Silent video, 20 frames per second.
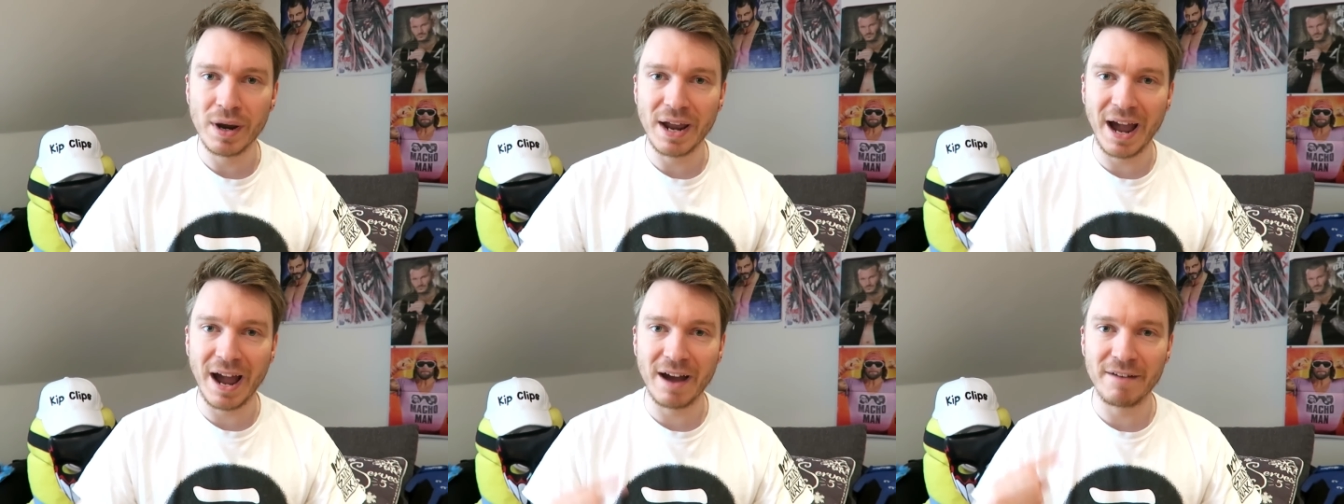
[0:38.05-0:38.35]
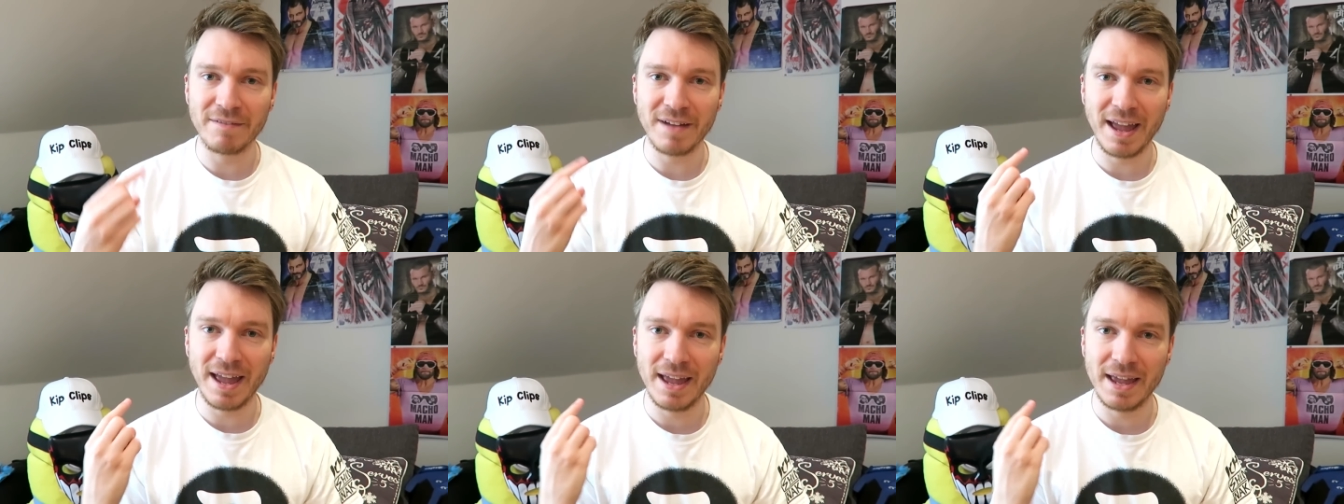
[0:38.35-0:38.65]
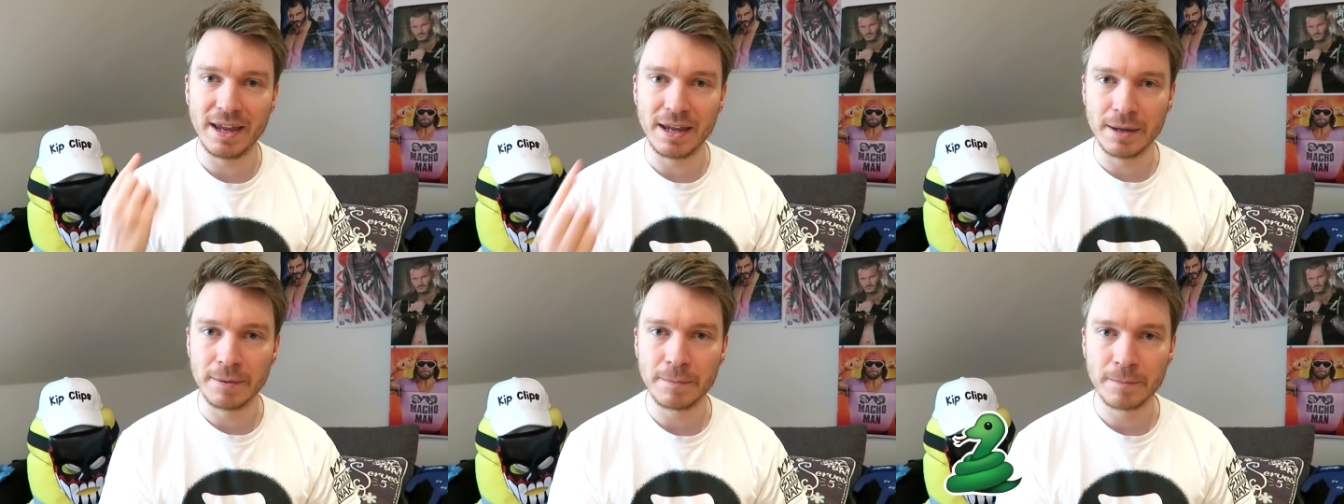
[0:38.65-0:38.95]
We have
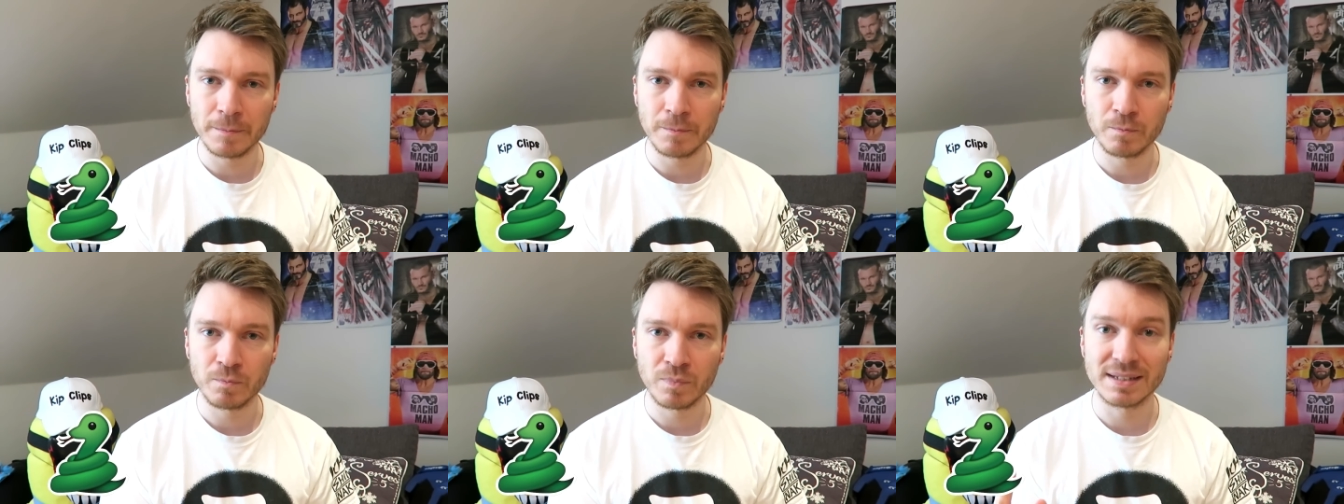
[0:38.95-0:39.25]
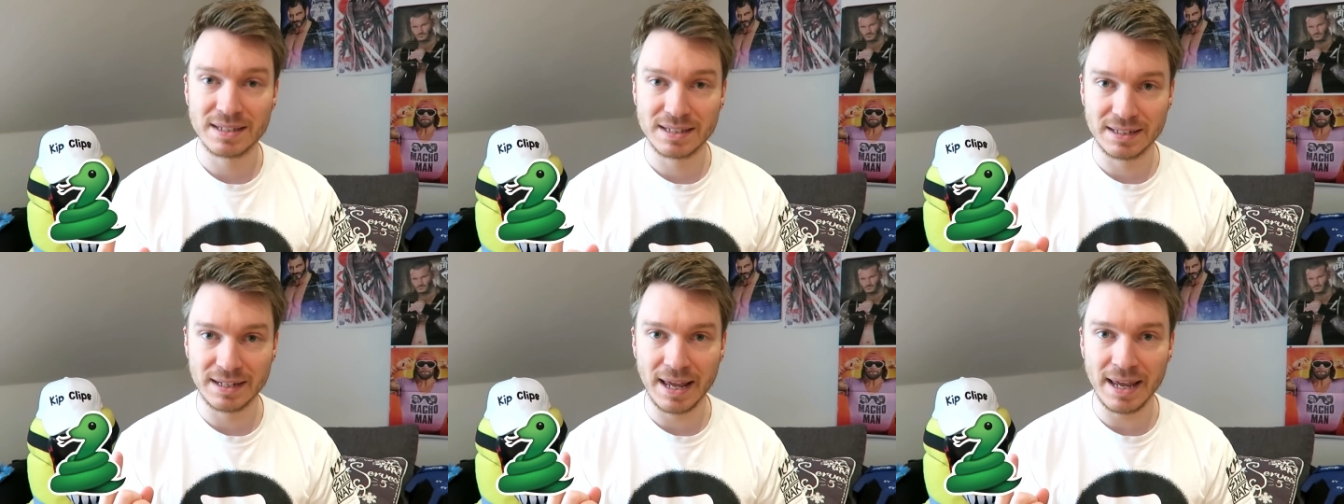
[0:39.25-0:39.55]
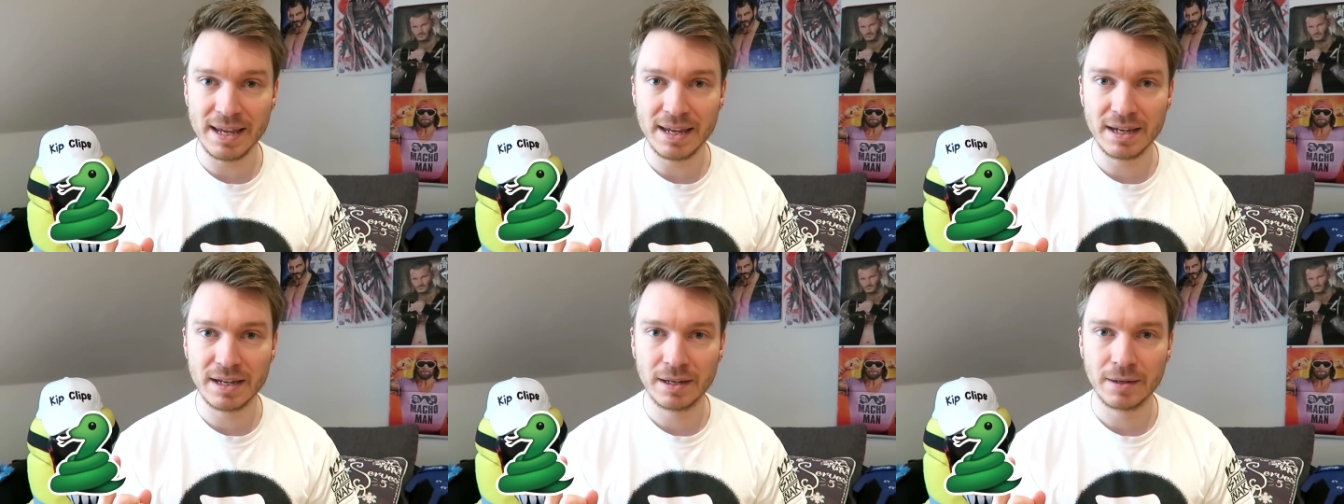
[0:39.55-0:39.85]
a
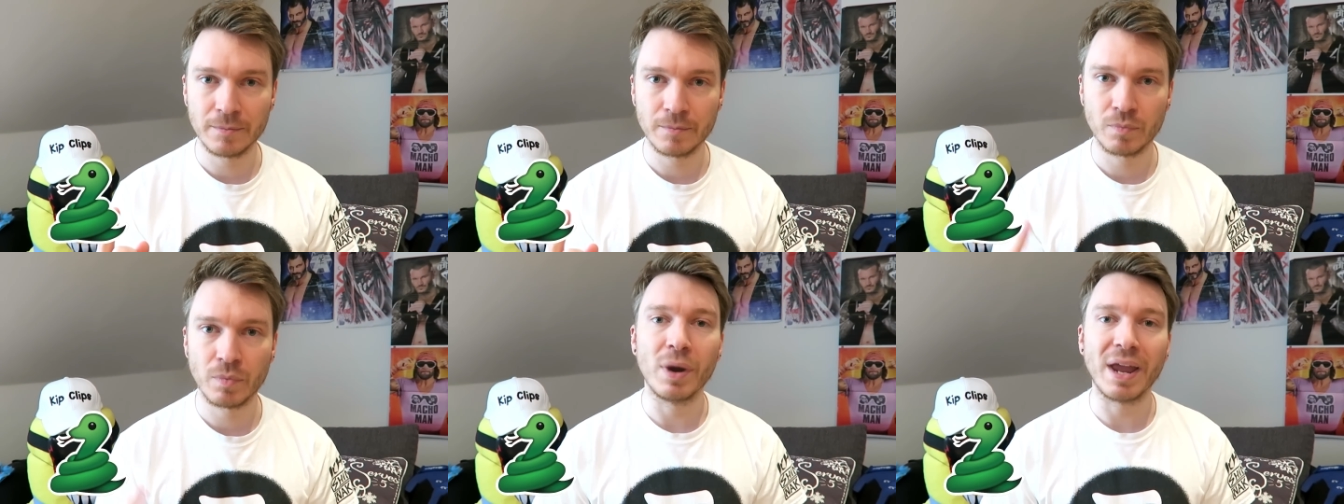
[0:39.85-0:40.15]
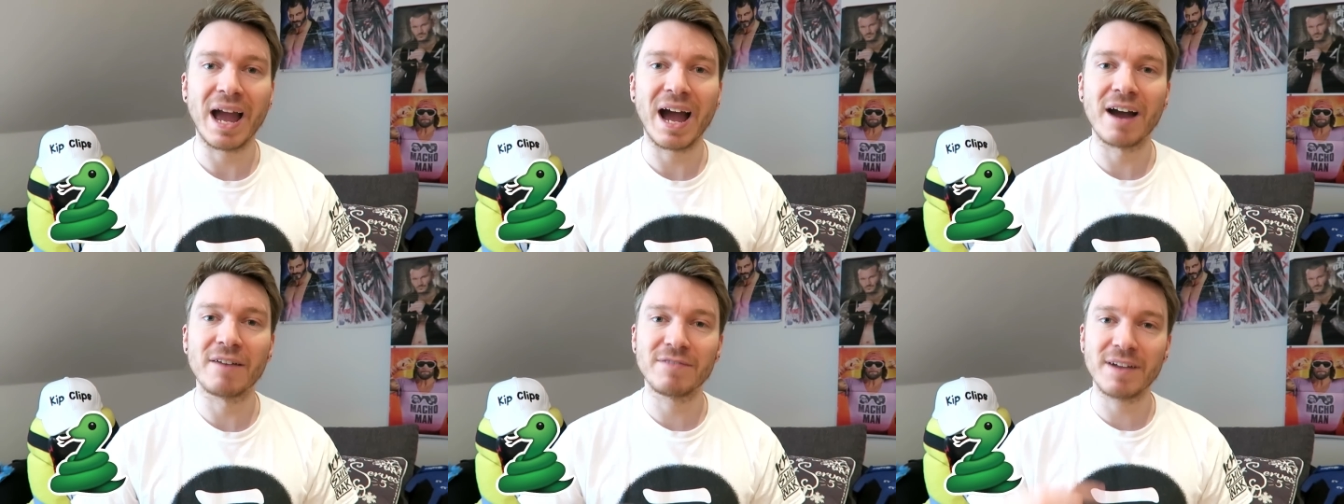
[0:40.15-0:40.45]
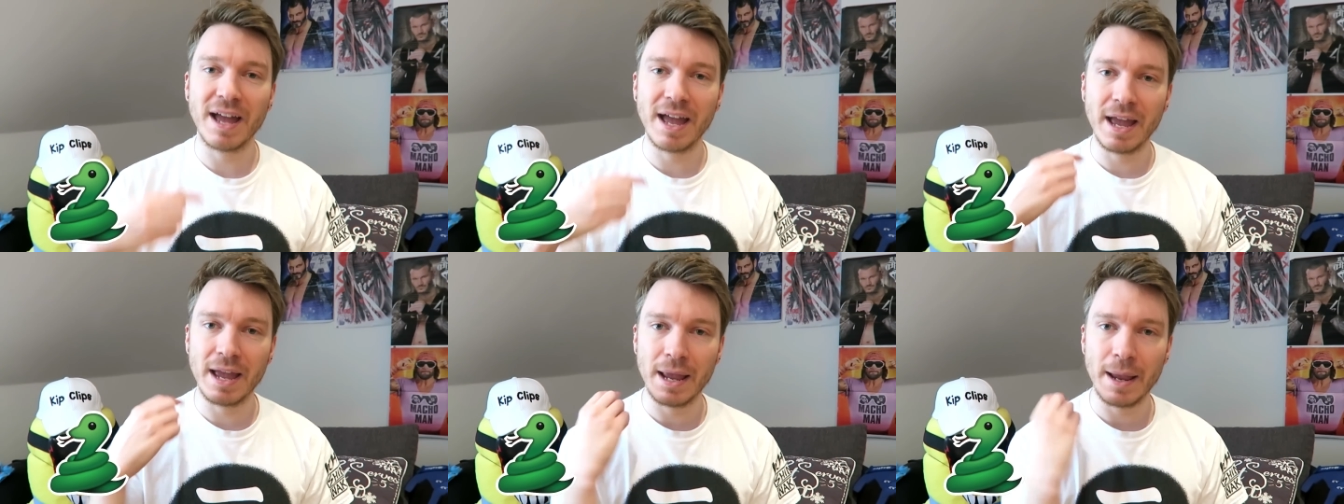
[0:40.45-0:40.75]
snake, we
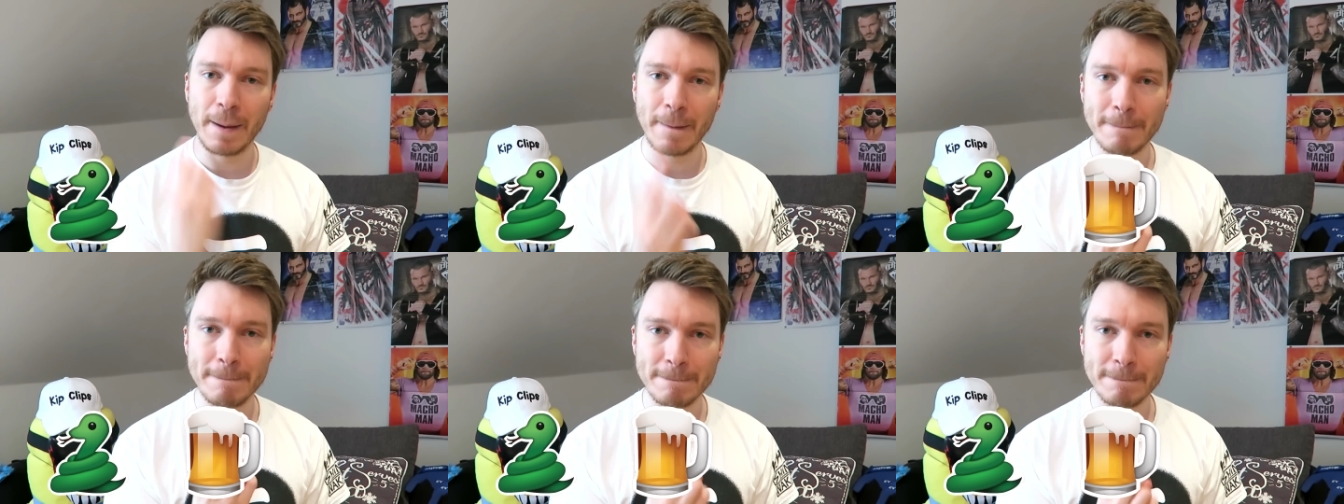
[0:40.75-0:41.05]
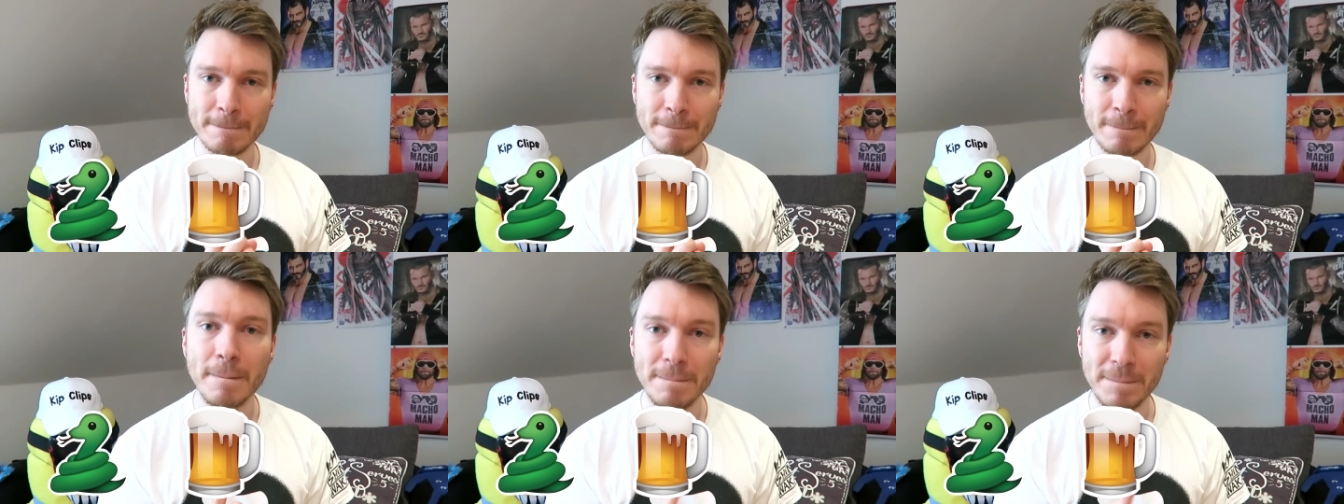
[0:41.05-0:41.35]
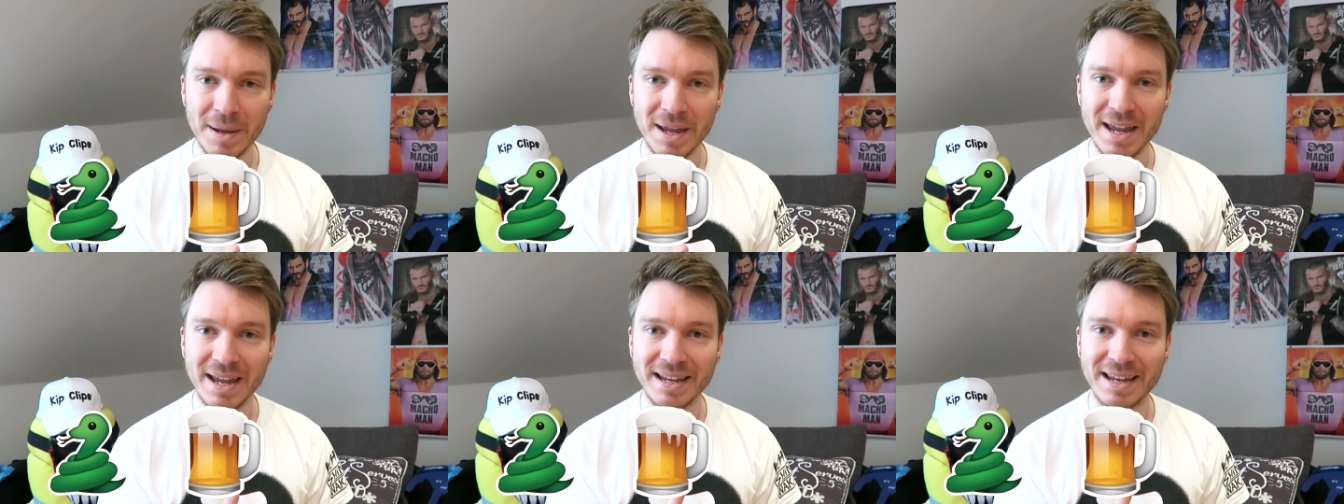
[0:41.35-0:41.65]
have a
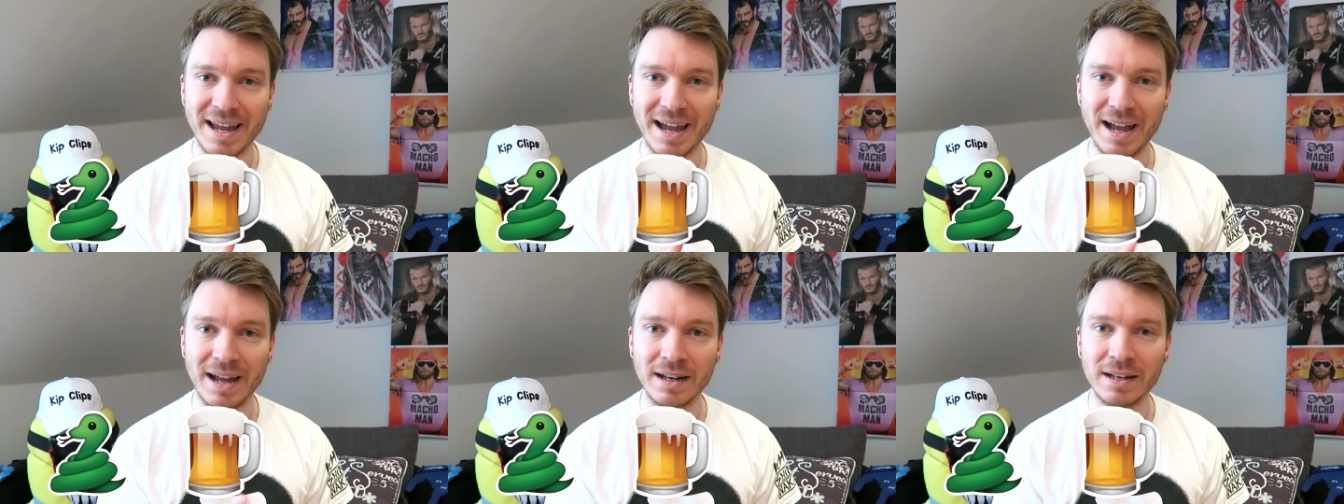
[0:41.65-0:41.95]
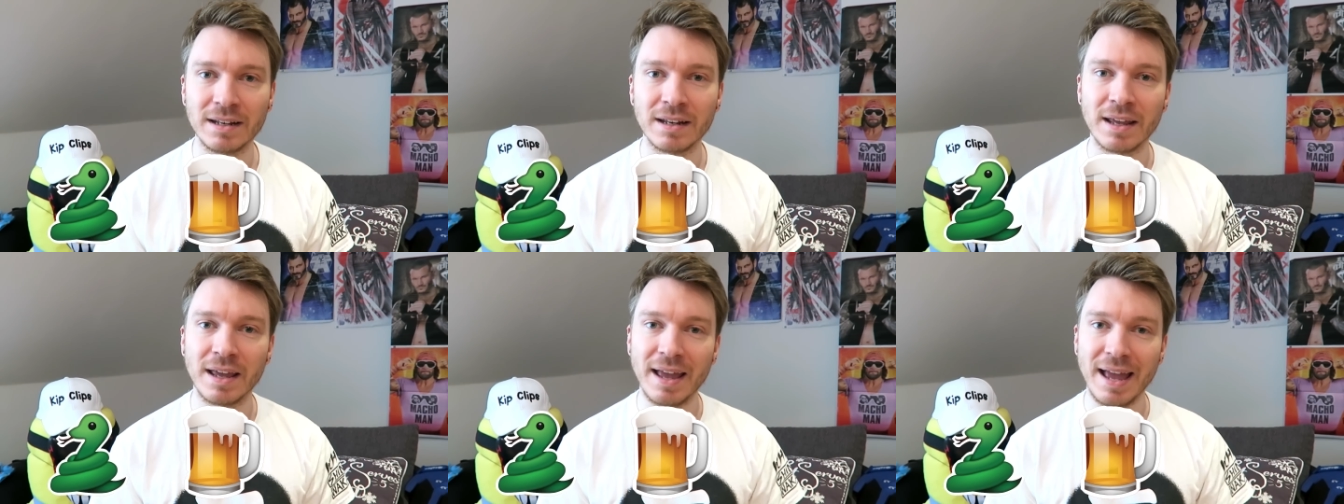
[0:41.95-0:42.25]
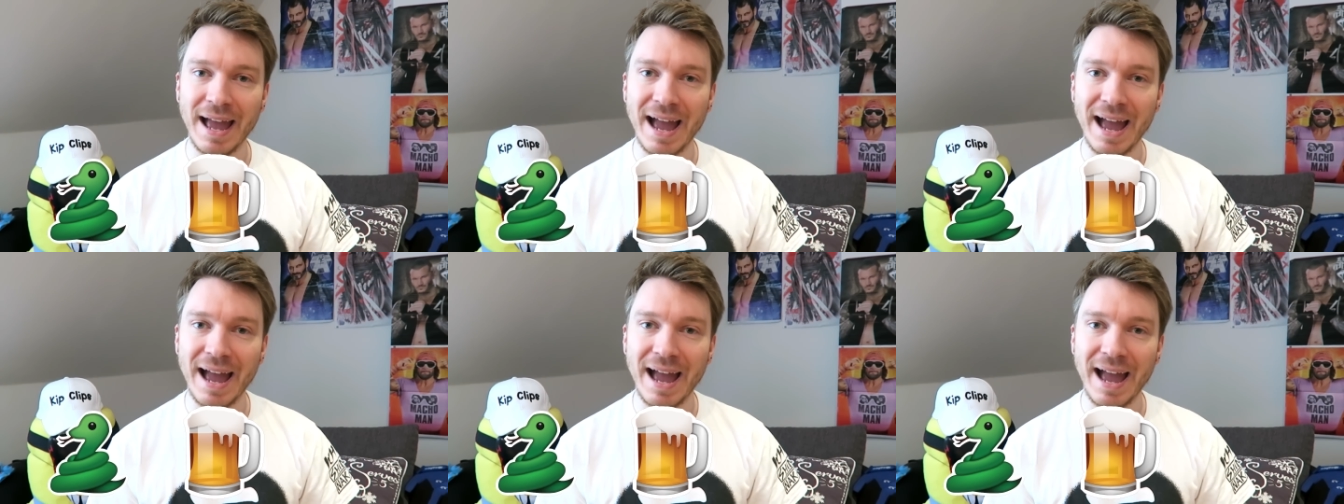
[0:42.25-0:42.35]
beer can,